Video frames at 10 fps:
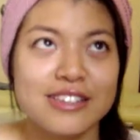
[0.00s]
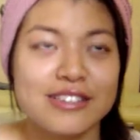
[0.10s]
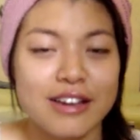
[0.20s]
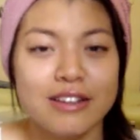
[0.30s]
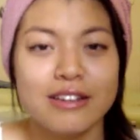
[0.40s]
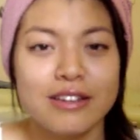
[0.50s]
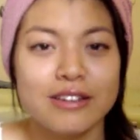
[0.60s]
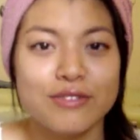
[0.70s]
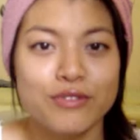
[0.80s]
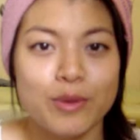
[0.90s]
silent
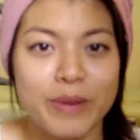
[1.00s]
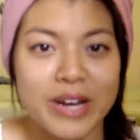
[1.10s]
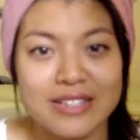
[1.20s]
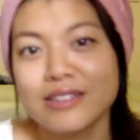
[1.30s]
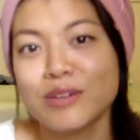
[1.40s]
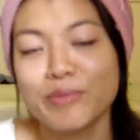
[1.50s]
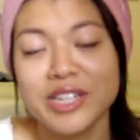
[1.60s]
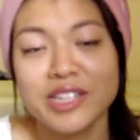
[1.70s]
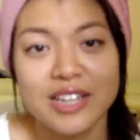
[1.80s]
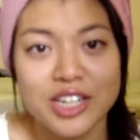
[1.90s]
Vipassana
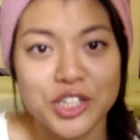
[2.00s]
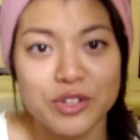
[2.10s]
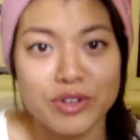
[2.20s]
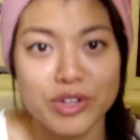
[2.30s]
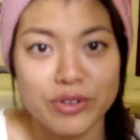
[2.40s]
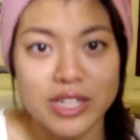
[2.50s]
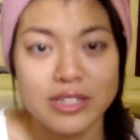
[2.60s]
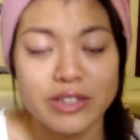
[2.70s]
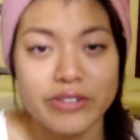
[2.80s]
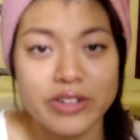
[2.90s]
meditation
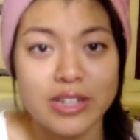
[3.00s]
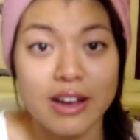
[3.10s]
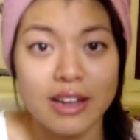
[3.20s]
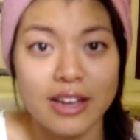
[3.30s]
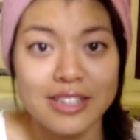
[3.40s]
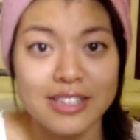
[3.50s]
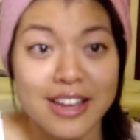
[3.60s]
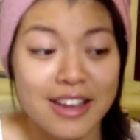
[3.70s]
retreat here in Thailand,